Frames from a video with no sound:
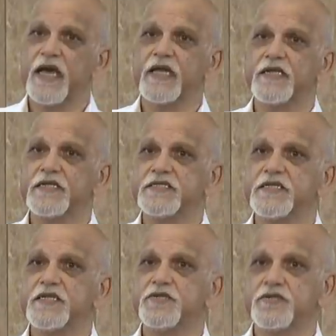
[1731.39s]
and
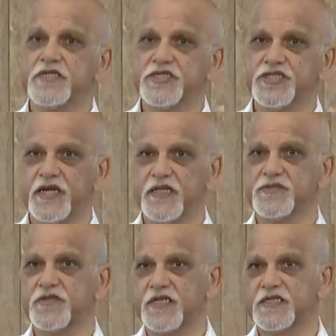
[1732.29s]
listening to the
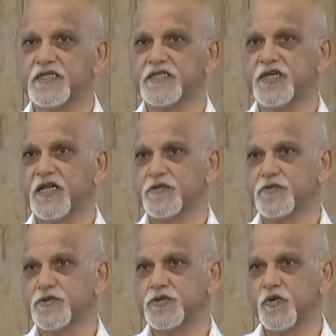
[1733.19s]
child so that the child
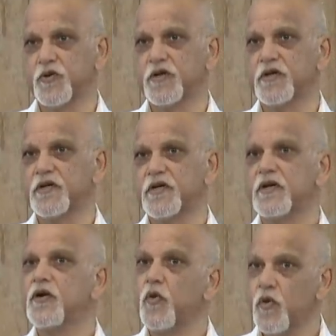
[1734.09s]
could talk,
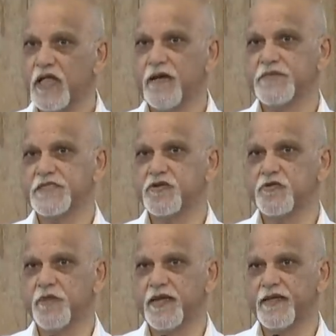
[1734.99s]
all comes
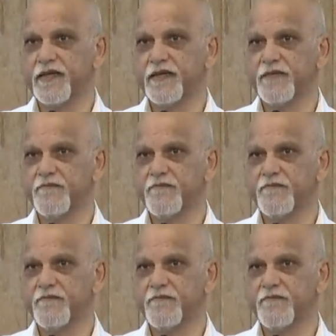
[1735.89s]
into play.